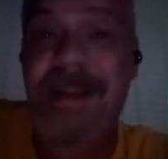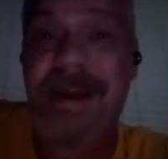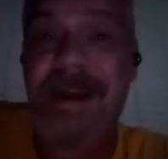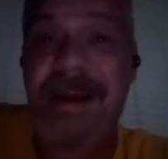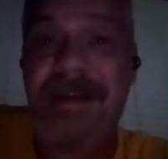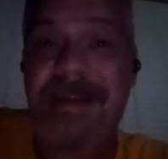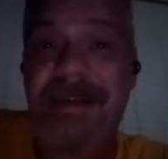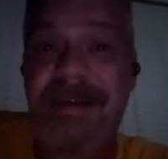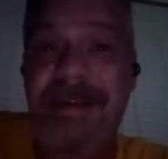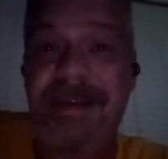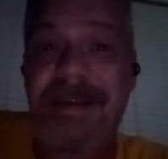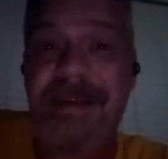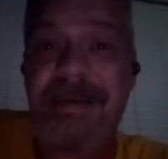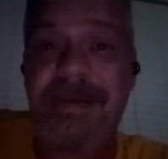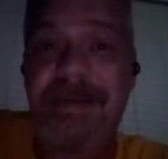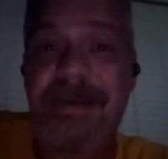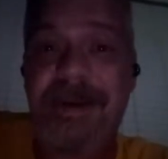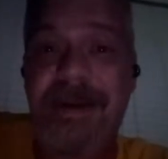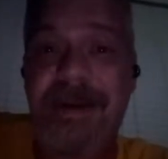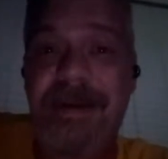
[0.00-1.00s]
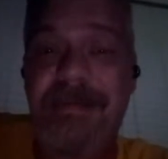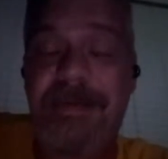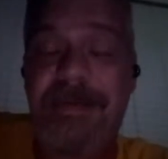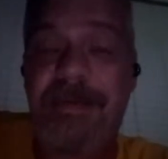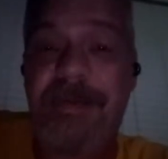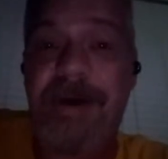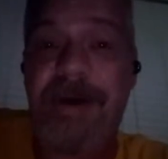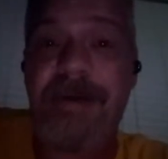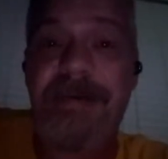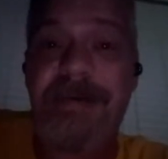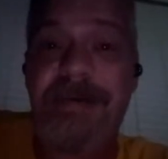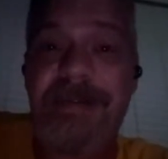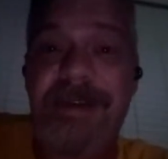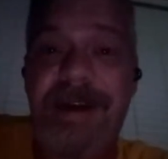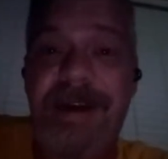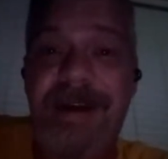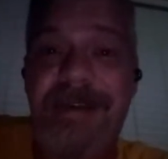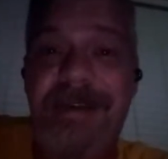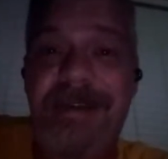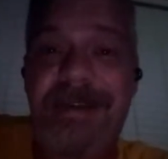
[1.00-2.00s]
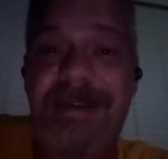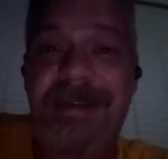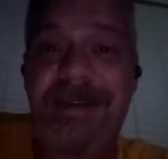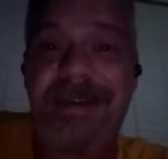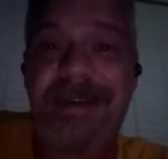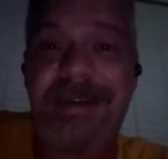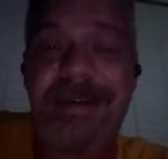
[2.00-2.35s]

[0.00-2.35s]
I see you promoting constantly